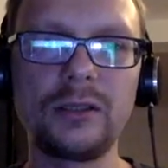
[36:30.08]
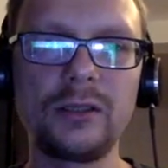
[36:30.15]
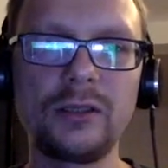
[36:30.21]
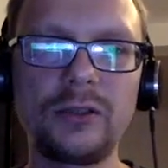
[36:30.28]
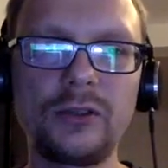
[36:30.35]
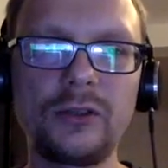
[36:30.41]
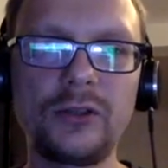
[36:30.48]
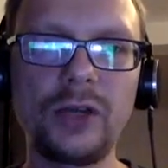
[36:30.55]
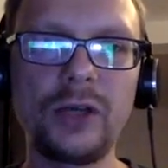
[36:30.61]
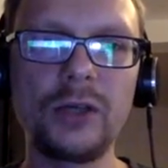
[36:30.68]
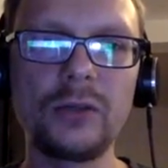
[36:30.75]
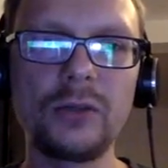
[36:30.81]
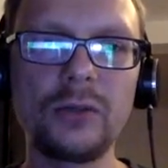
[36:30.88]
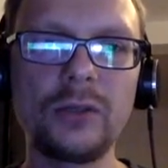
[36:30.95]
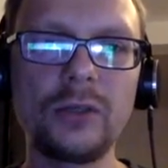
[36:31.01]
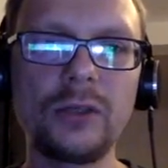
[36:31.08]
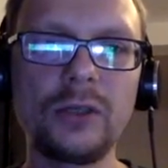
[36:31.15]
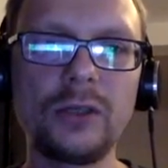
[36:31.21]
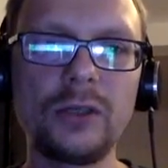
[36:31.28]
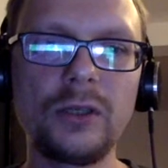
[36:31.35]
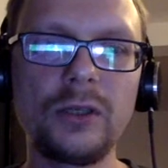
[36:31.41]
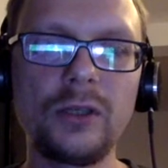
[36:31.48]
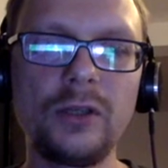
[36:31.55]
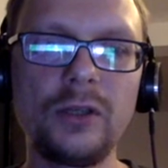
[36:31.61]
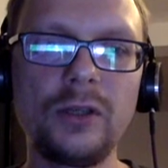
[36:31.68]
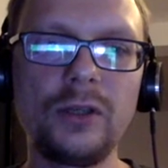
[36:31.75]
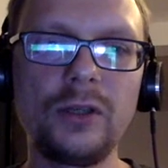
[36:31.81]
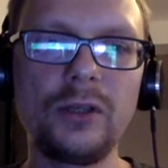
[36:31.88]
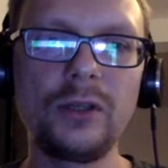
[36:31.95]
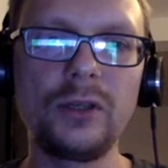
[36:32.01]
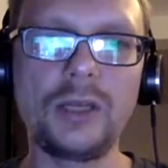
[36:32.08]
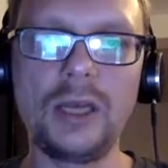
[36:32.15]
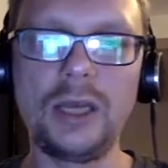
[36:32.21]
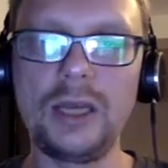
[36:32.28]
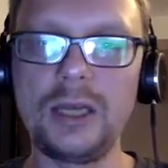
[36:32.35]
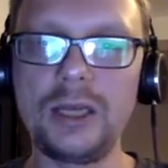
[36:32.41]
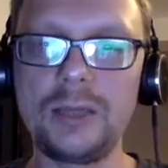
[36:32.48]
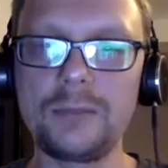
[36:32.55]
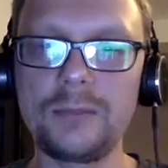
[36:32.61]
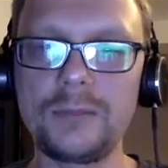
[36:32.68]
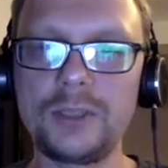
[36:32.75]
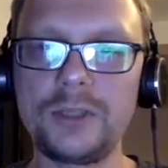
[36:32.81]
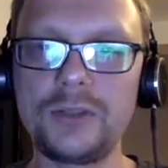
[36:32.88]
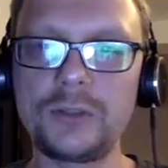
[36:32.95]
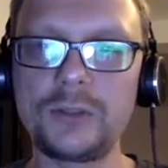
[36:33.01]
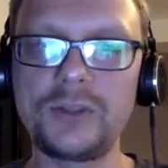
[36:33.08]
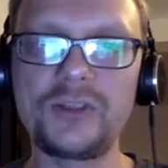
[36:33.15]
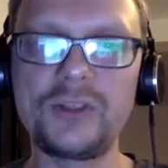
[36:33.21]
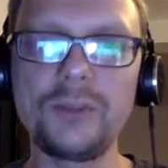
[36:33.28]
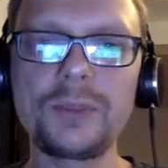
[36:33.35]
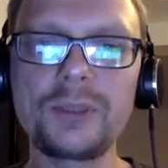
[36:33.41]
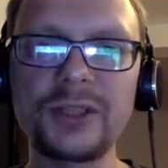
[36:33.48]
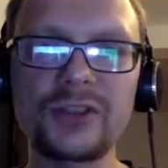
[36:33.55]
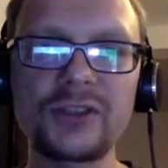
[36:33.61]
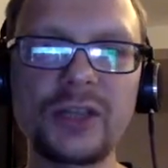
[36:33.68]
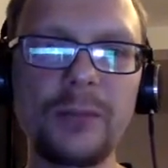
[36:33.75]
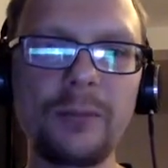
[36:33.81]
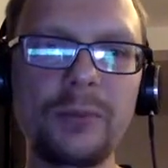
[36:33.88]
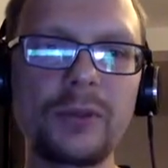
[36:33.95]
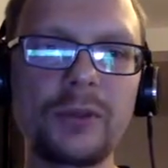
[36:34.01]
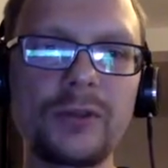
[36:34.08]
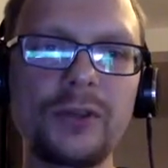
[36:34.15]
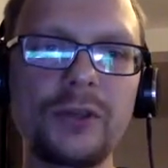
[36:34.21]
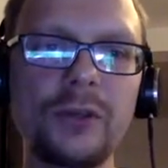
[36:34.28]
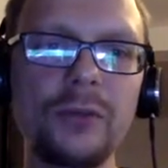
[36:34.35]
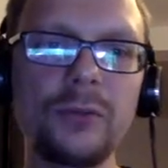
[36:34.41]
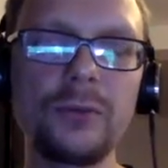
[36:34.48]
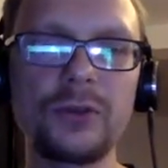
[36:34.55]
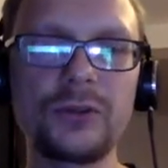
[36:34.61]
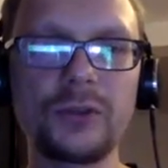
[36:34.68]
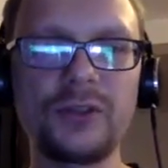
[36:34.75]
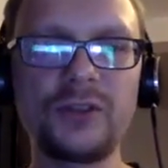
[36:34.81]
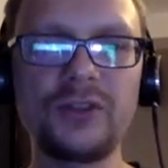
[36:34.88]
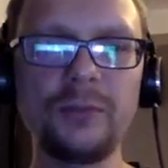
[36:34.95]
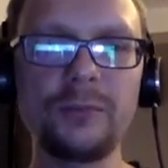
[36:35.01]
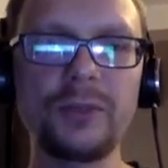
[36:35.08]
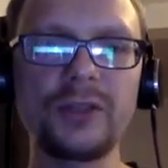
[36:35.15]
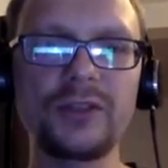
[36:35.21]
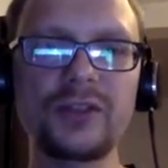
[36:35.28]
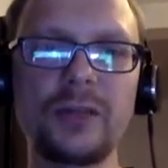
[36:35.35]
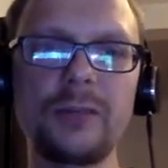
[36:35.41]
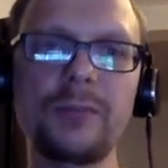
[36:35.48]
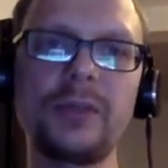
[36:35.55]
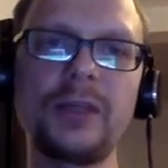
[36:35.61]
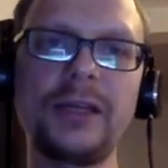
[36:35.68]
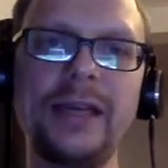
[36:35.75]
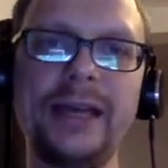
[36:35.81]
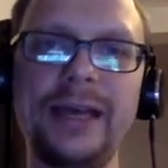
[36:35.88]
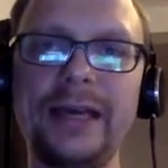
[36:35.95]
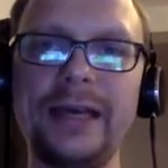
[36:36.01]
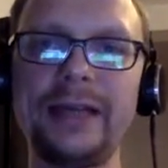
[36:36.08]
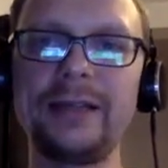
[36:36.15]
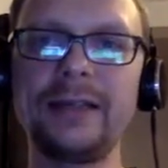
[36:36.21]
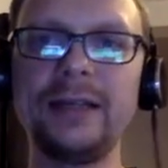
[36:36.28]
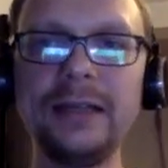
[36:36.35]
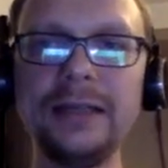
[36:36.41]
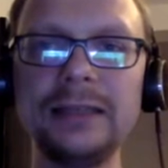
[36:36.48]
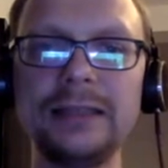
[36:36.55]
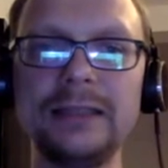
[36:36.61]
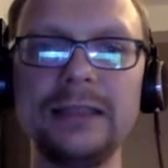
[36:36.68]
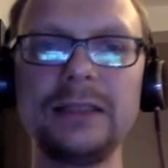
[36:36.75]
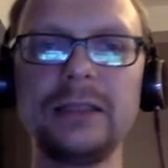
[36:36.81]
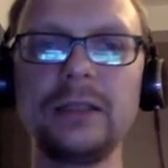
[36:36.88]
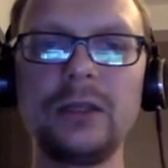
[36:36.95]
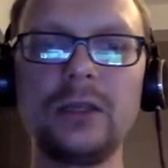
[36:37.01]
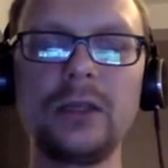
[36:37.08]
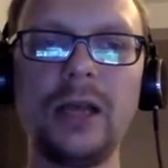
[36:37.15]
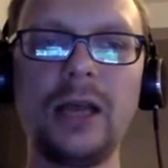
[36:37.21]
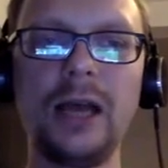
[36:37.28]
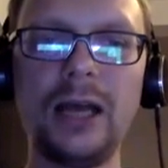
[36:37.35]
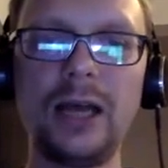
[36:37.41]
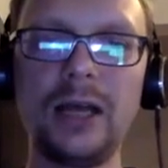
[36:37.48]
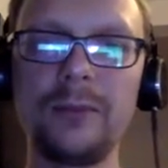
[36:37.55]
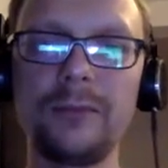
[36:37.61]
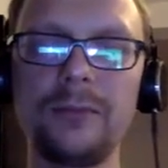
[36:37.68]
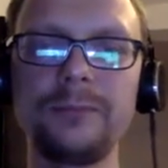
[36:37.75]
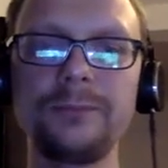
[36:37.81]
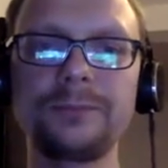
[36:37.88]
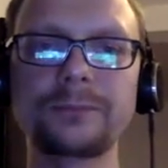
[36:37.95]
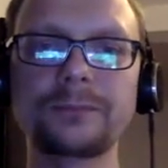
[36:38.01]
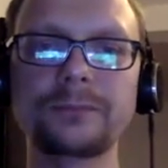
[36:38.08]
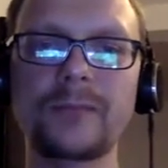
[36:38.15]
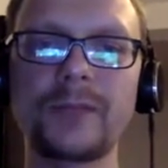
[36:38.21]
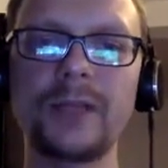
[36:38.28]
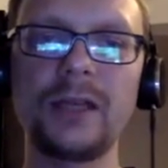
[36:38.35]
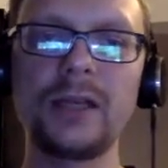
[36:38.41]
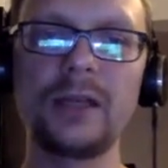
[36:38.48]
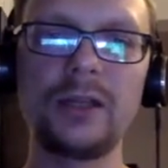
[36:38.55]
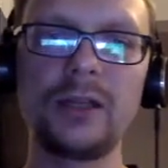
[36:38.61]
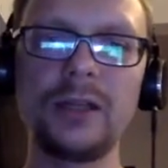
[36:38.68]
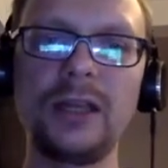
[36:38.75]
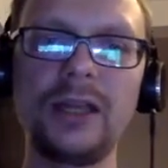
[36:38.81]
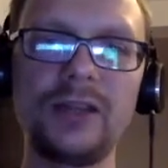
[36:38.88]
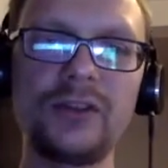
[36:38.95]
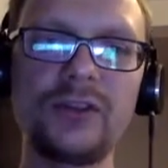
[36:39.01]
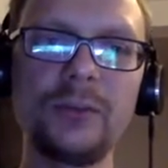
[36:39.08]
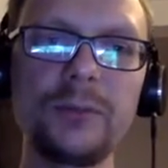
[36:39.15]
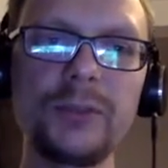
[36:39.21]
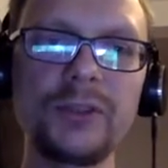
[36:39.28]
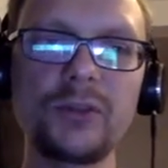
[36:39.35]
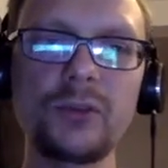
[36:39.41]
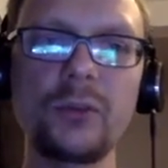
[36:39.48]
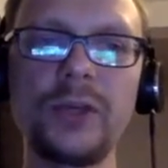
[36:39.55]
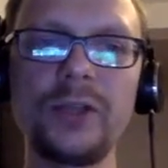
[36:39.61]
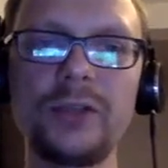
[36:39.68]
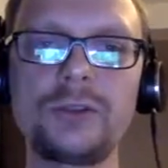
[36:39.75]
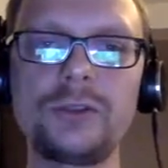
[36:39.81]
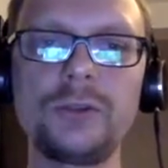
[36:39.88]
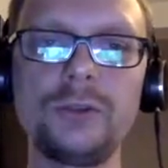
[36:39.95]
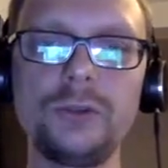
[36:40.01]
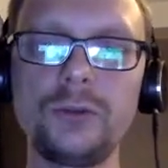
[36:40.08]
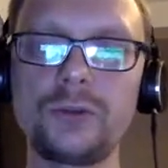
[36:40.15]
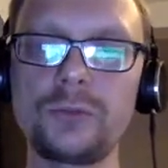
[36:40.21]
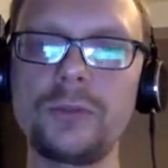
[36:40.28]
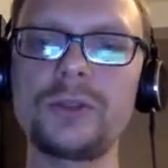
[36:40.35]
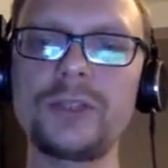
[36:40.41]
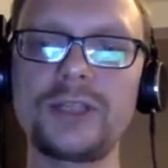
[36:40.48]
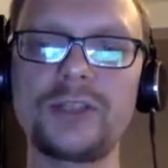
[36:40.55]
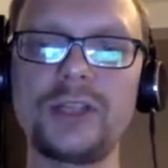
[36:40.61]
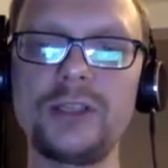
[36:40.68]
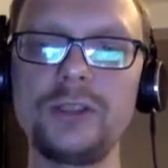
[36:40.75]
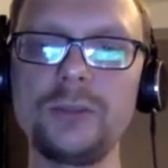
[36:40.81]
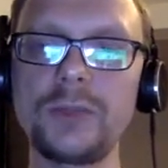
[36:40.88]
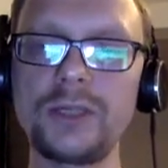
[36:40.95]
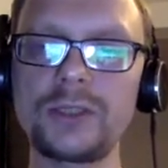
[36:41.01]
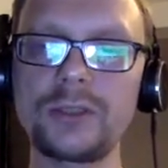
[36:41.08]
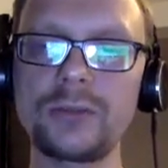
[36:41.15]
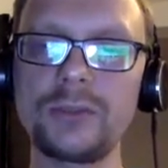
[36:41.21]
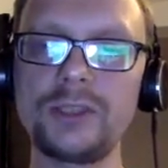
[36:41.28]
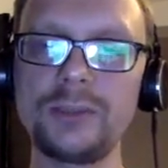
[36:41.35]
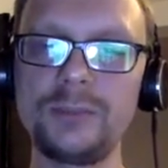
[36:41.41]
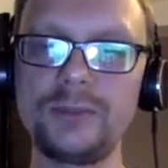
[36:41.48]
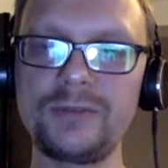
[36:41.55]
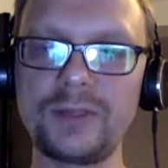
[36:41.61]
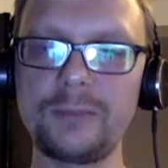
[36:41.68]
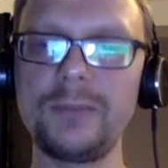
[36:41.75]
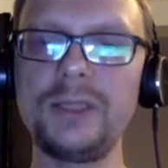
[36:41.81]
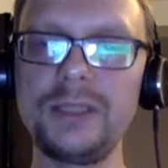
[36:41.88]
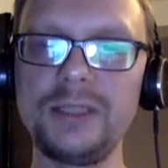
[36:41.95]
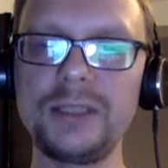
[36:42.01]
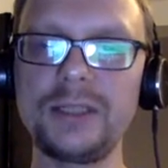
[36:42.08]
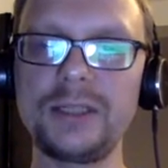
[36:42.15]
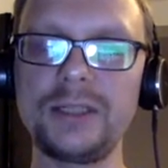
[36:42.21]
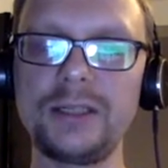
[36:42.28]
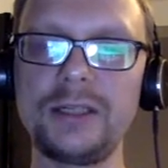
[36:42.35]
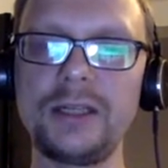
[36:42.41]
So a simple example. So a simple example I had. A simplest way to use monads, and you might already be familiar